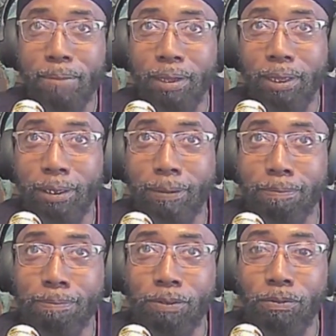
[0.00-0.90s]

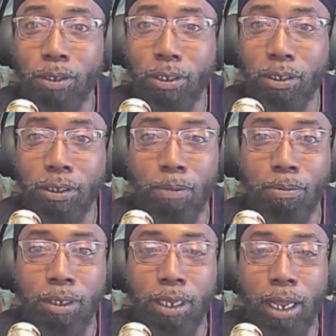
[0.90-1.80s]
It wasn't
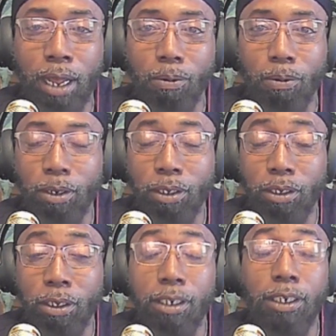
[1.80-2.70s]
something that I wanted
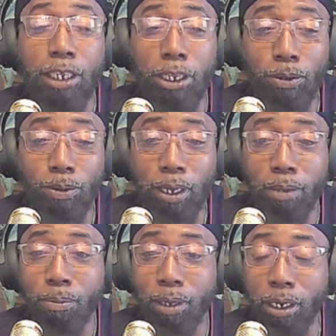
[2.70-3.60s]
to continue
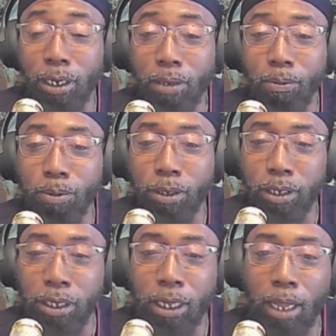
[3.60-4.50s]
in, but
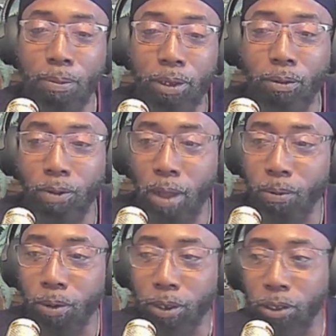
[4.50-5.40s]
it gave me the
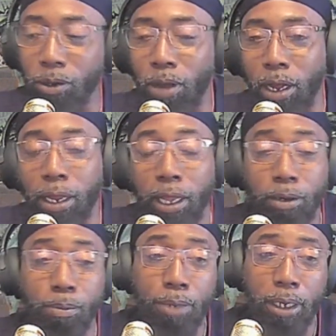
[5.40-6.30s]
groundwork to know how to
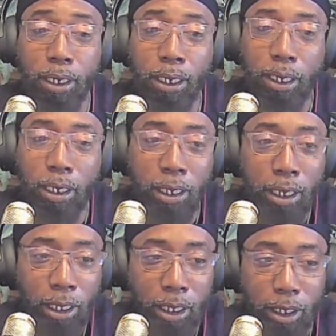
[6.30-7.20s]
handle money.
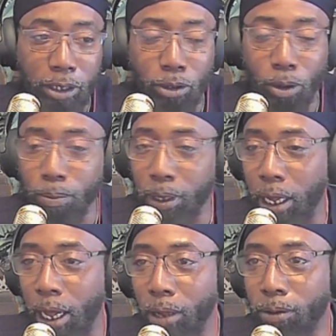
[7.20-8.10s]
He taught me
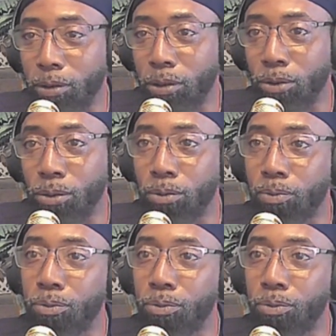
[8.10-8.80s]
how to